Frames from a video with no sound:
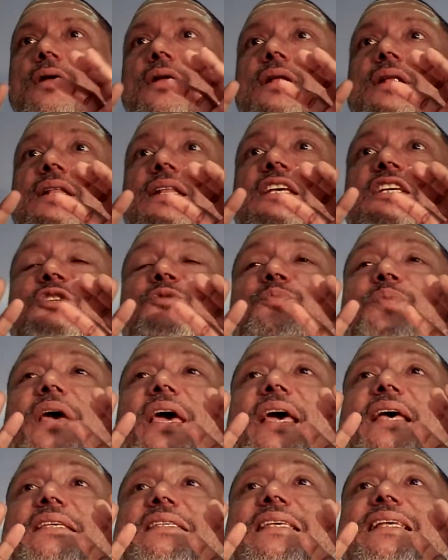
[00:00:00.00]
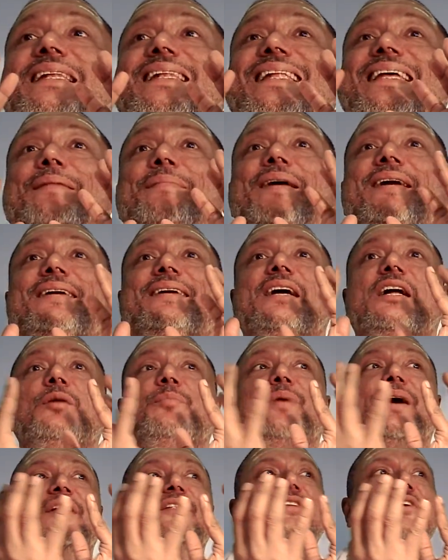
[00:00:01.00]
The space limited
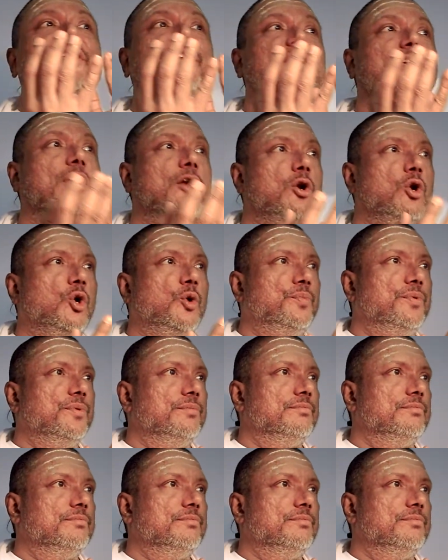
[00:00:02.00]
by the ear lobe,